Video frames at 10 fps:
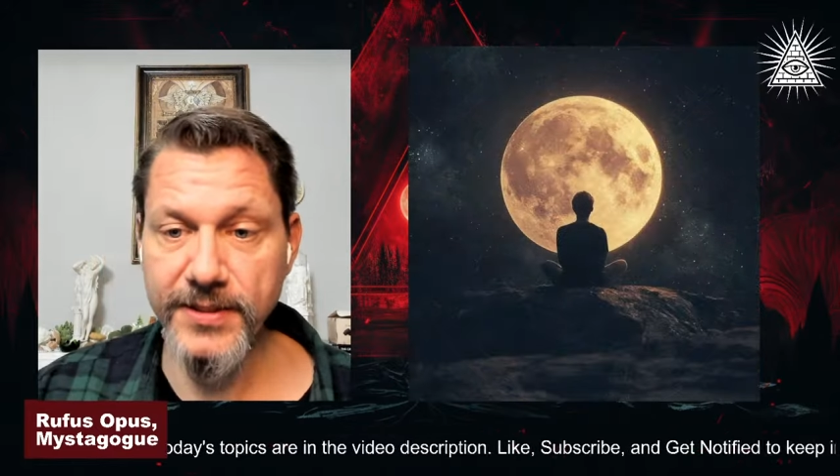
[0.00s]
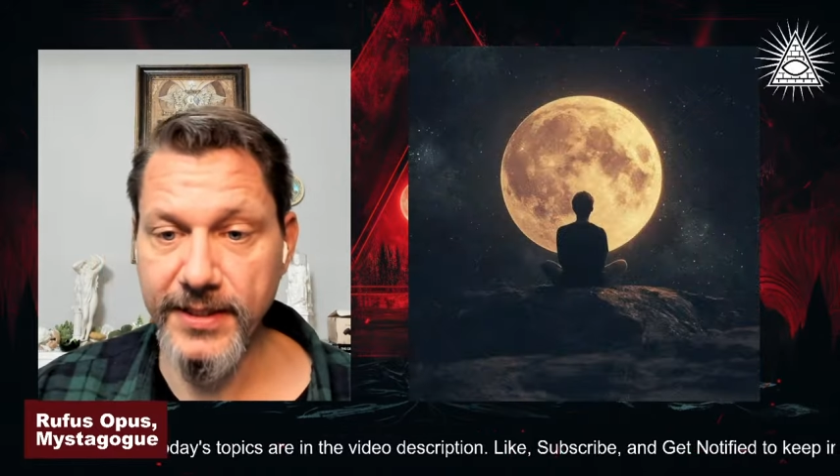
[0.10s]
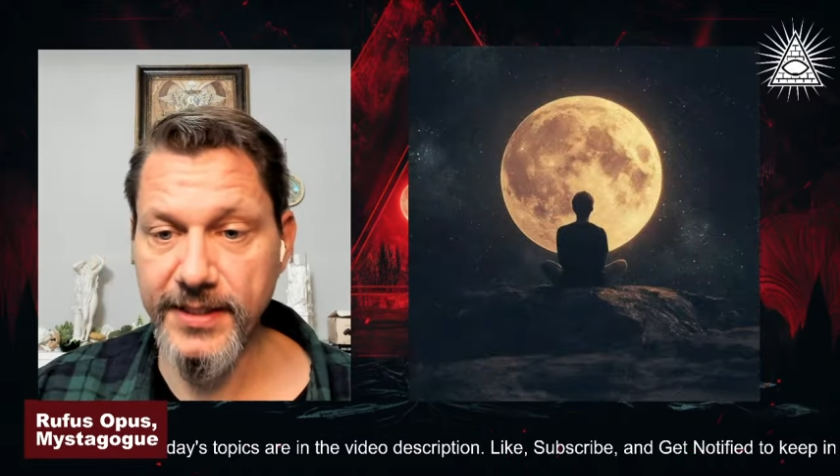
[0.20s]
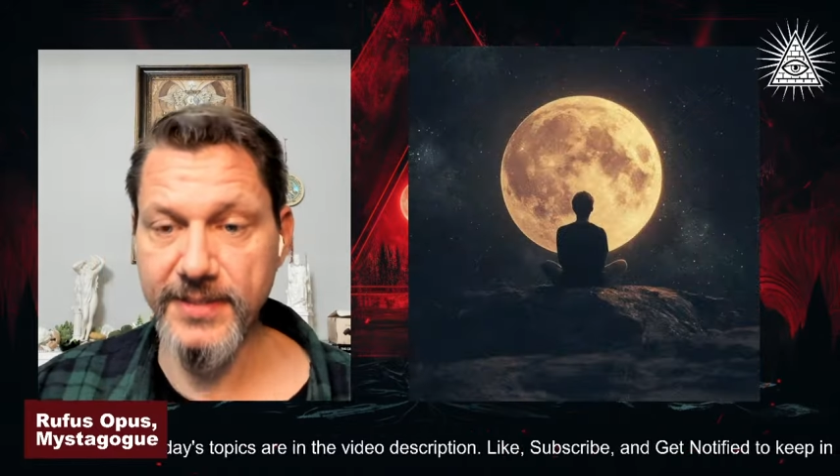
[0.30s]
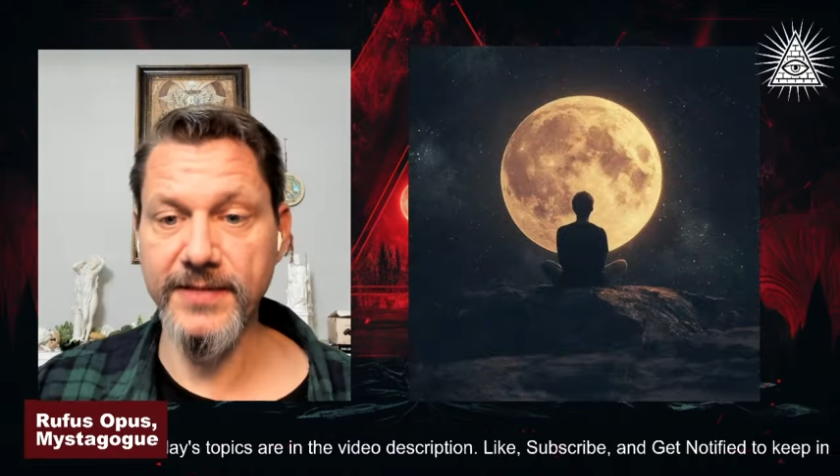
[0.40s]

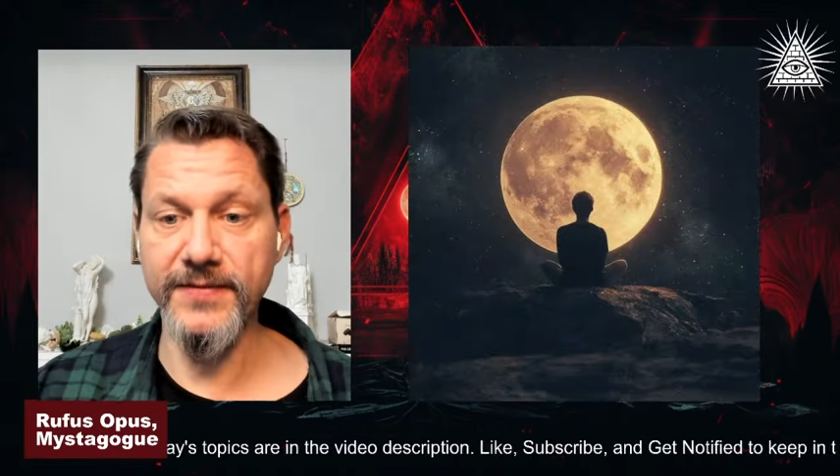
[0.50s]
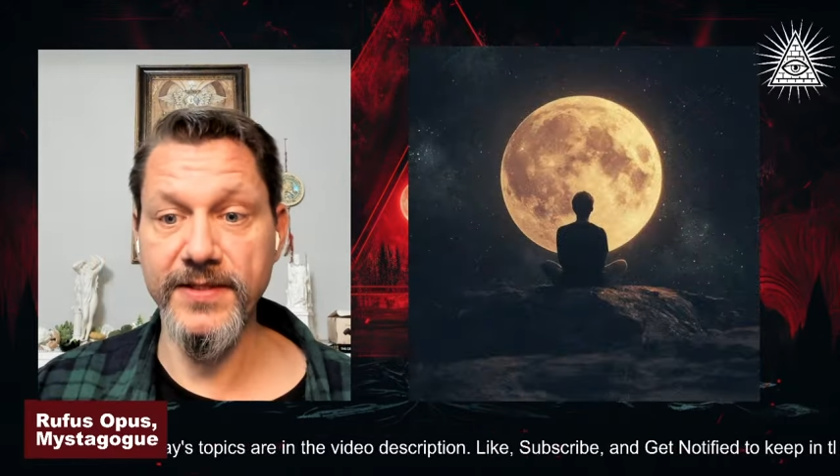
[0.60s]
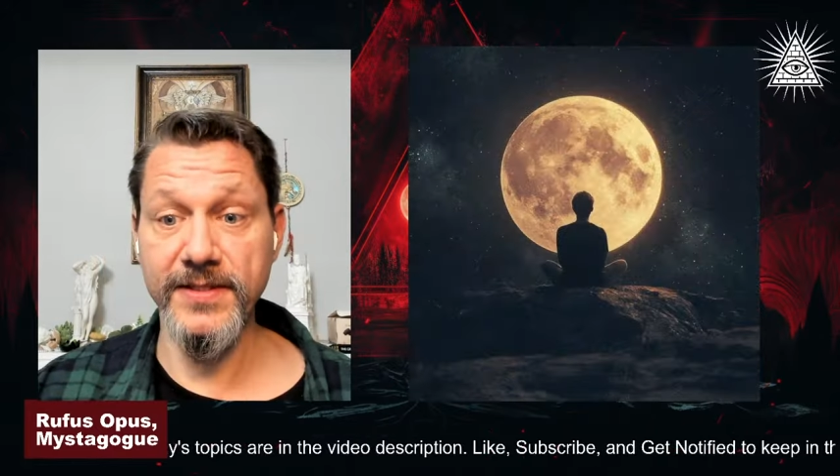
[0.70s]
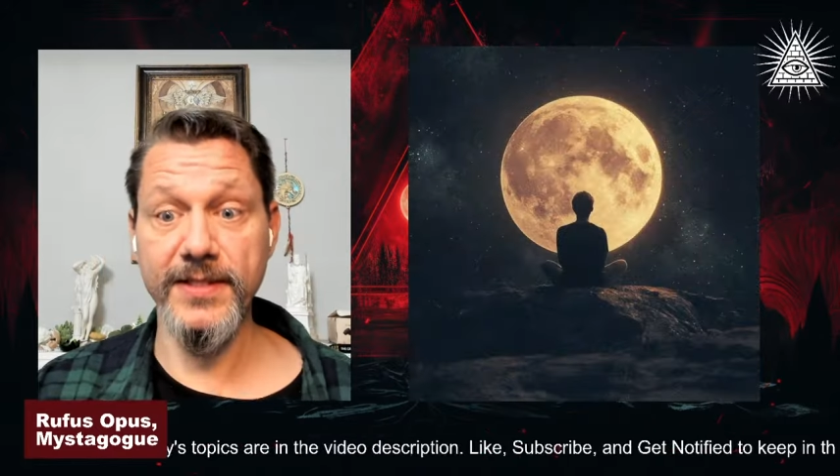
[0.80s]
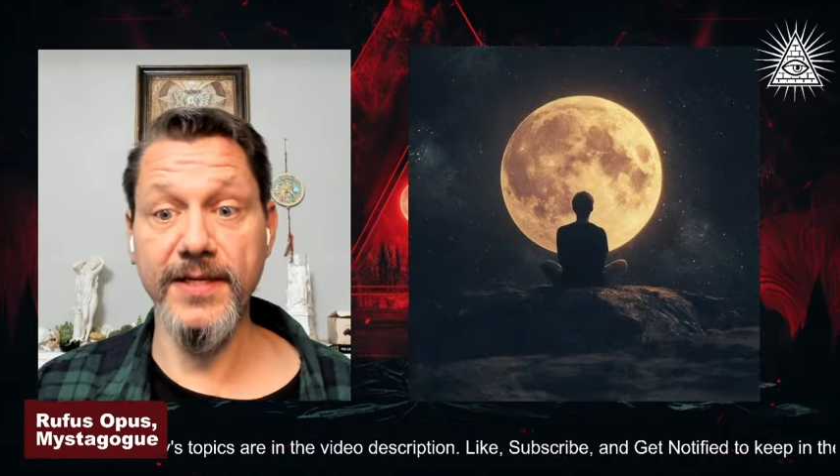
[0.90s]
Like, is it
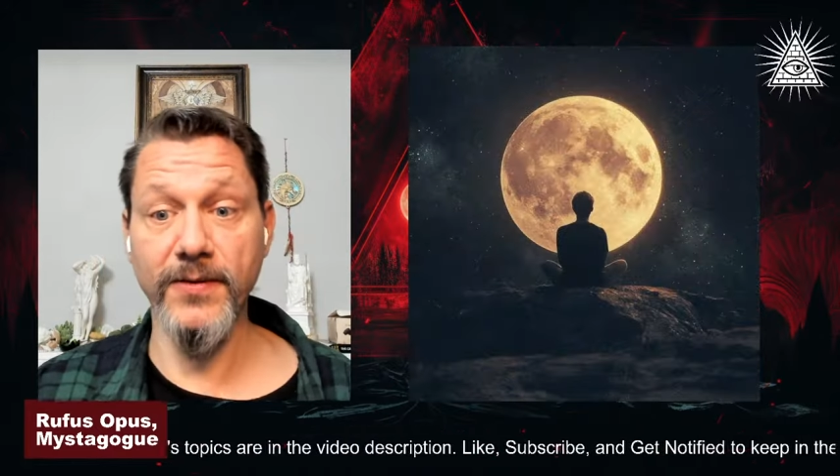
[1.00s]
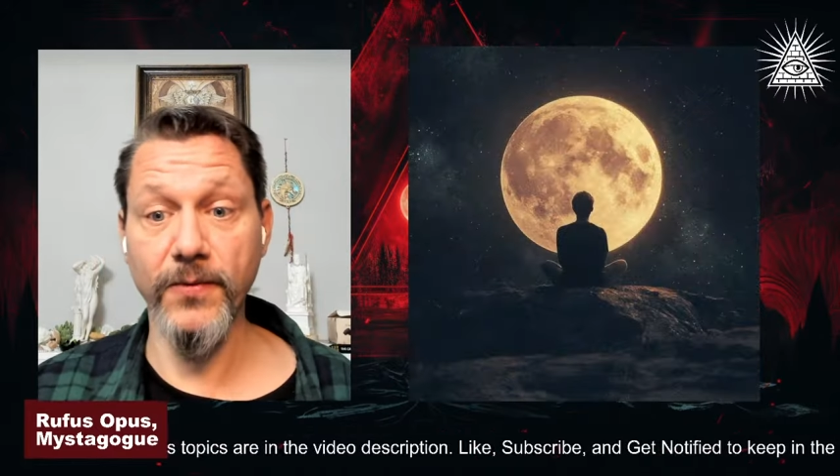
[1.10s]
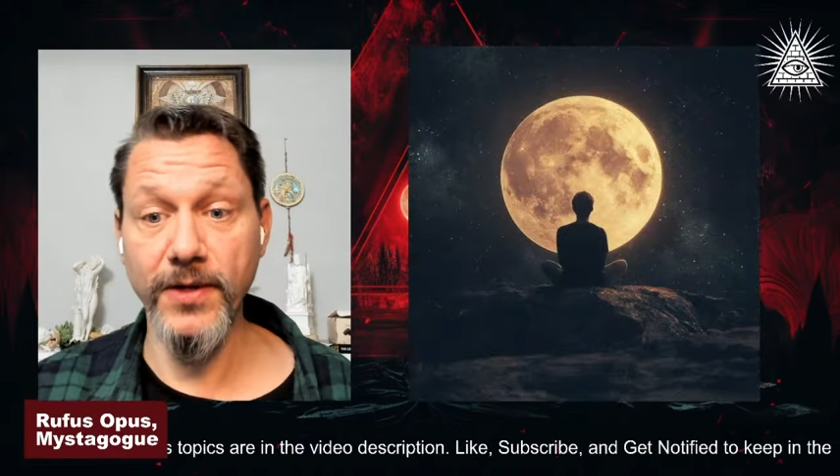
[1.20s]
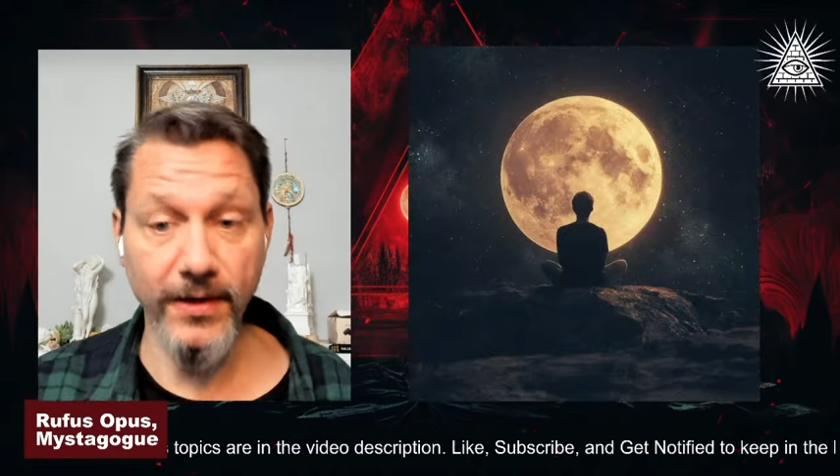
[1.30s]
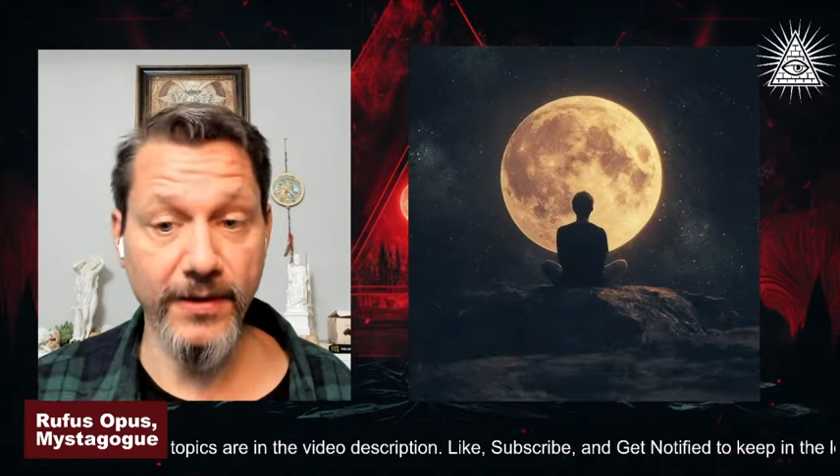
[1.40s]
going to
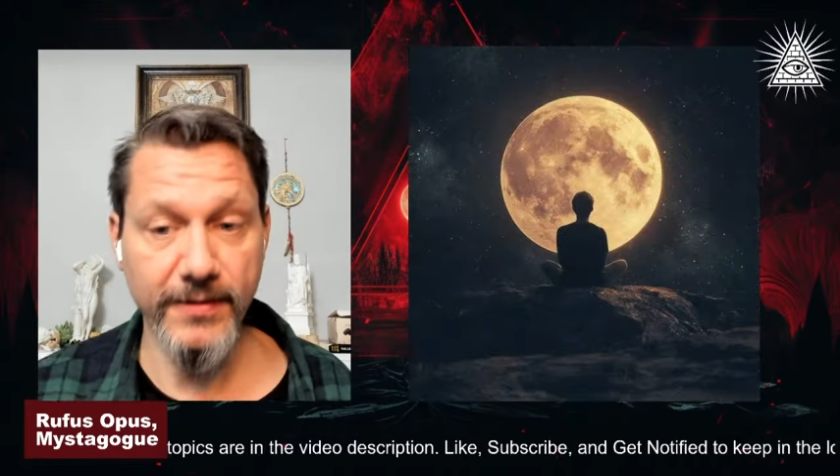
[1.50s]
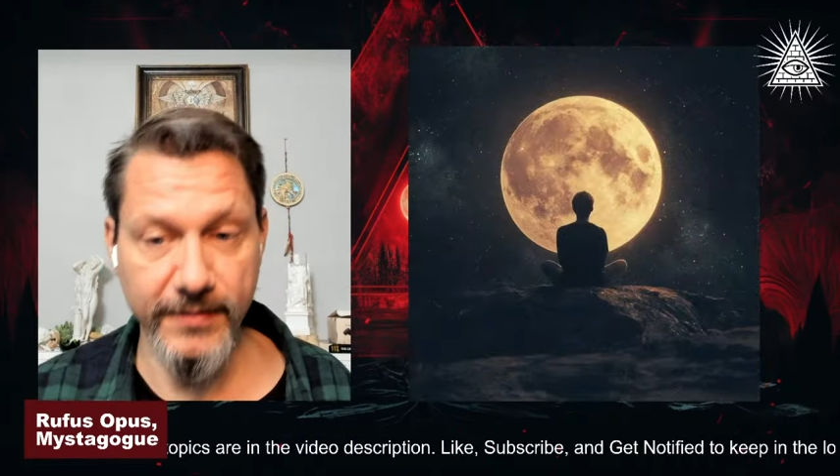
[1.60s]
work?